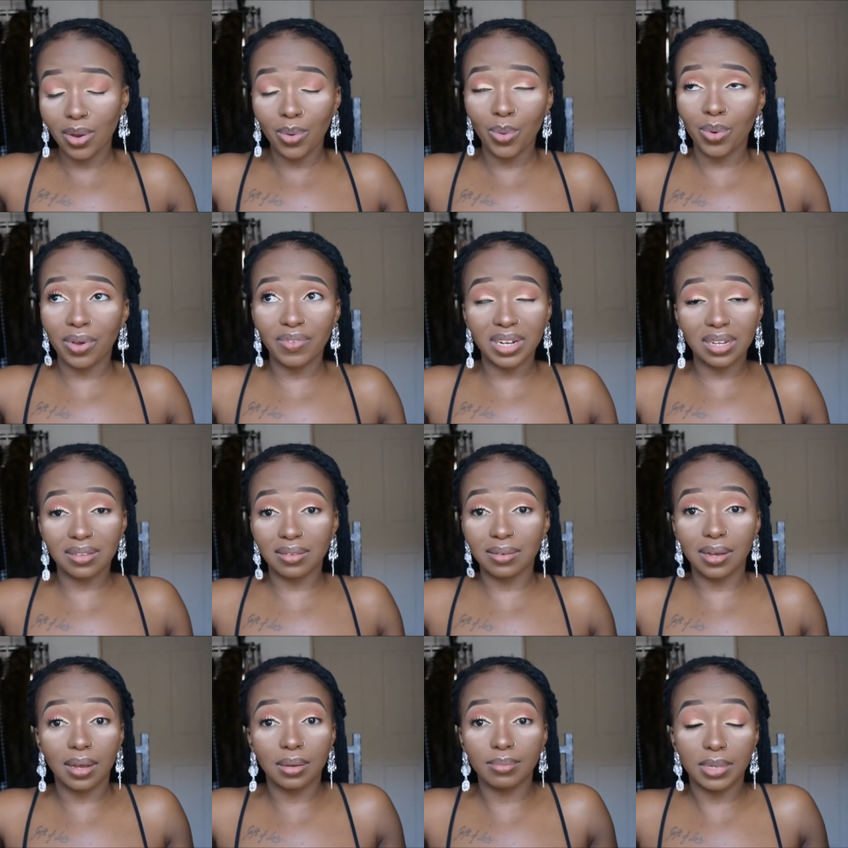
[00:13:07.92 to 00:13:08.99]
whoever doesn't
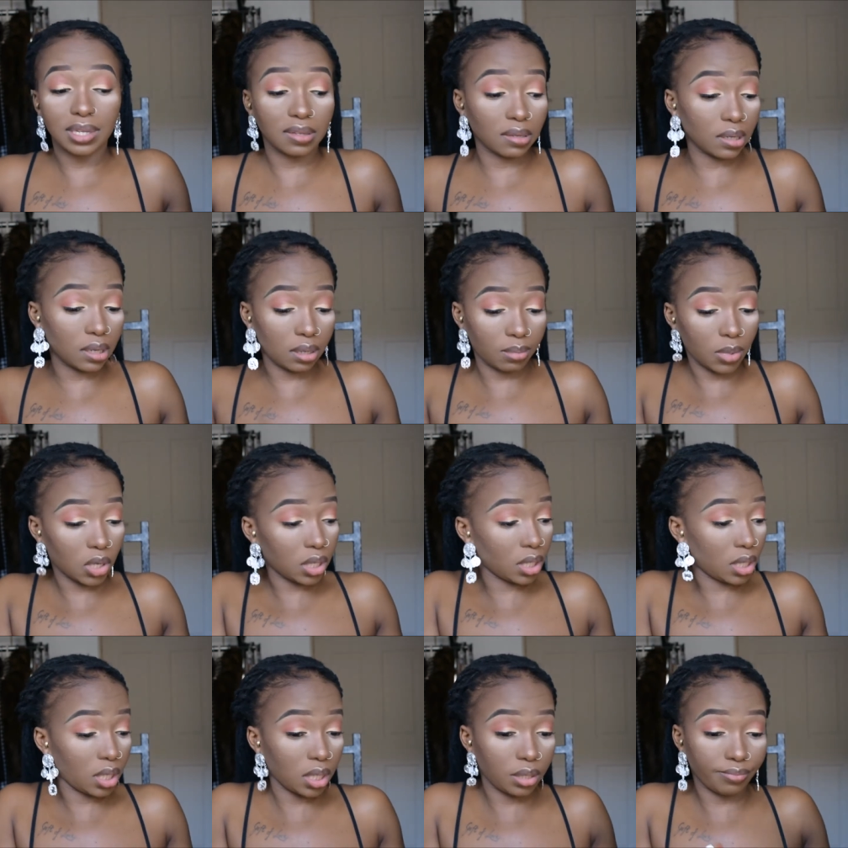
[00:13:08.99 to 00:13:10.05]
come doesn't come
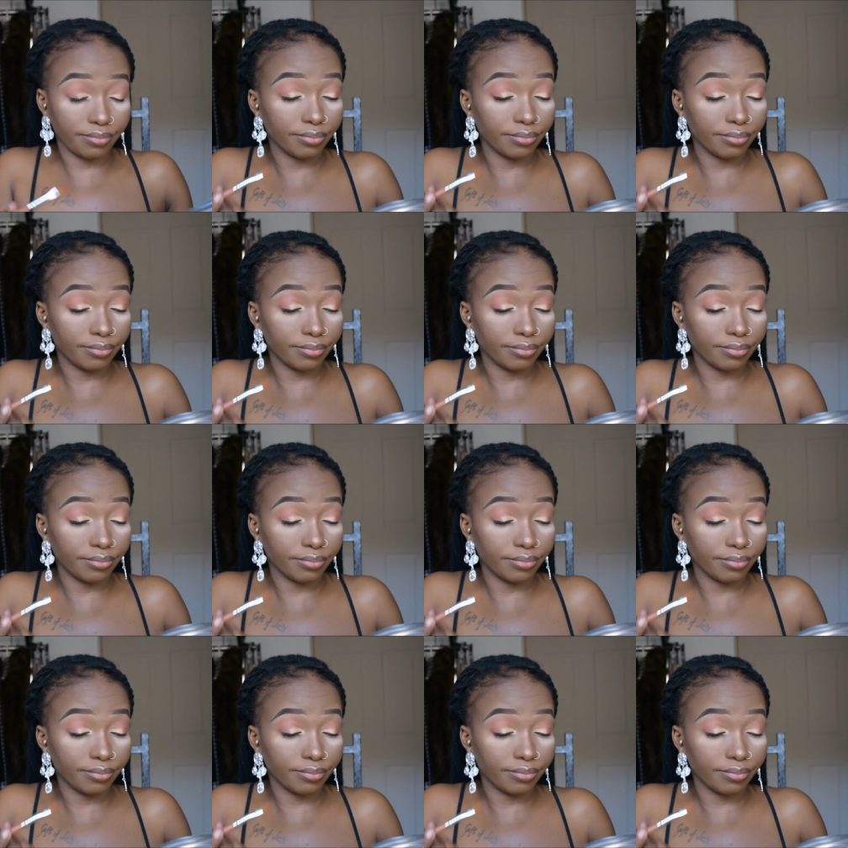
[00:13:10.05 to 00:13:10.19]
honestly